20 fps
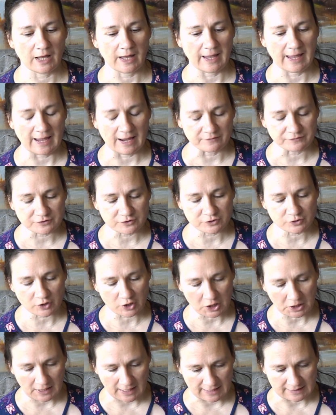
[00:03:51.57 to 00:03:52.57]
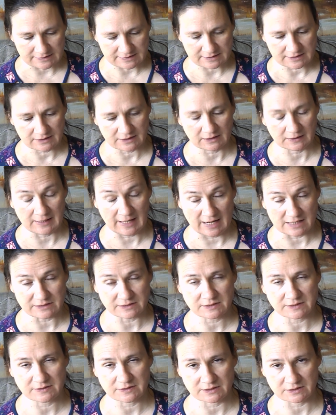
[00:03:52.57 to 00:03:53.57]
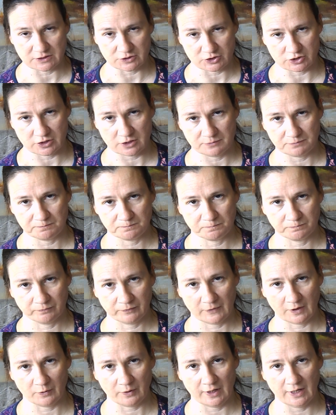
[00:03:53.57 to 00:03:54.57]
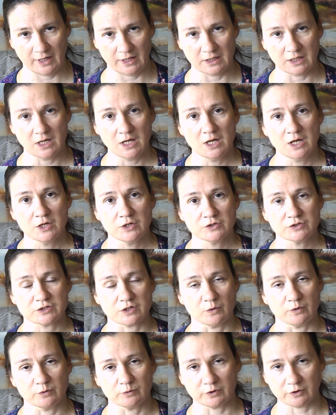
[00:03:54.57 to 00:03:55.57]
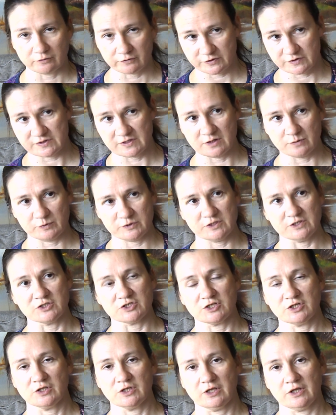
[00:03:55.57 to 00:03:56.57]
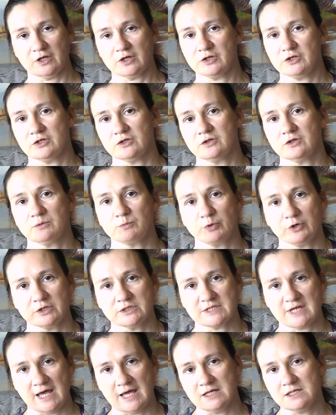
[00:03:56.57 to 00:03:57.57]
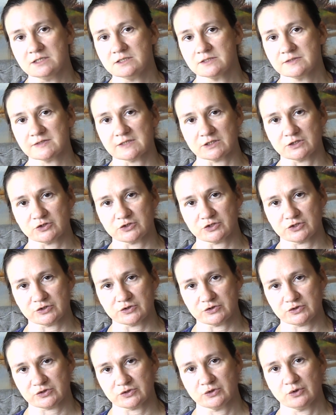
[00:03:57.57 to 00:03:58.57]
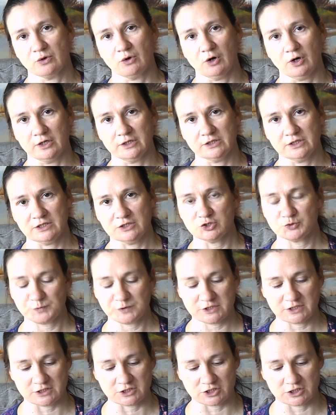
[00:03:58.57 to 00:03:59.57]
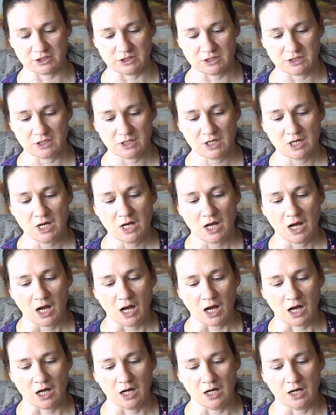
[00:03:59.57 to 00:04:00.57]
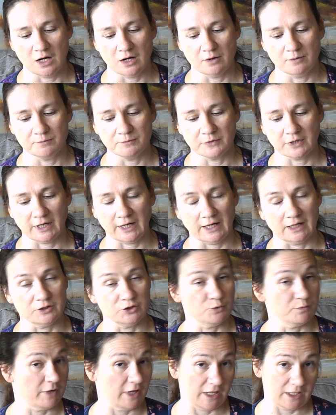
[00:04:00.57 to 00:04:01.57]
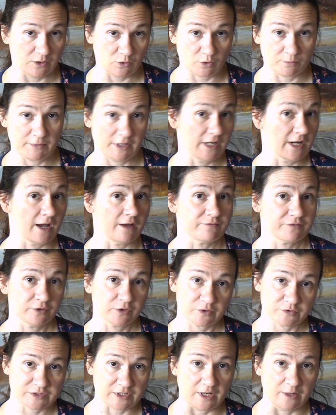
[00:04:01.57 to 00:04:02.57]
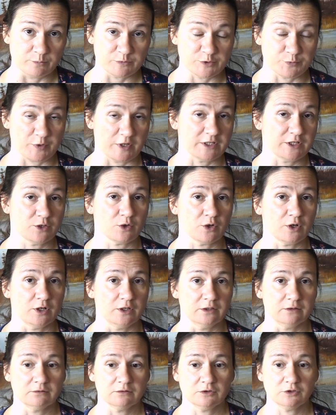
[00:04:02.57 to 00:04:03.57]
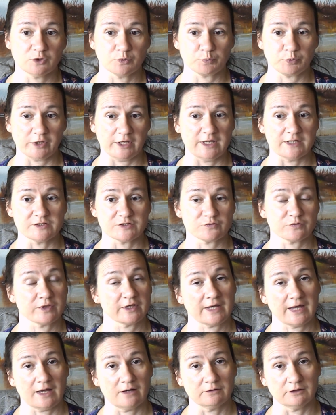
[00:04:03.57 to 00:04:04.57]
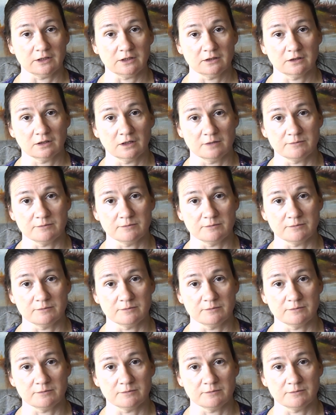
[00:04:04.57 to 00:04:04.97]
After you collect the last signature, okay? So we went over this in the petition, that you can put 10 signatures on each petition, and you may or may not fill those up depending on your plans for the county.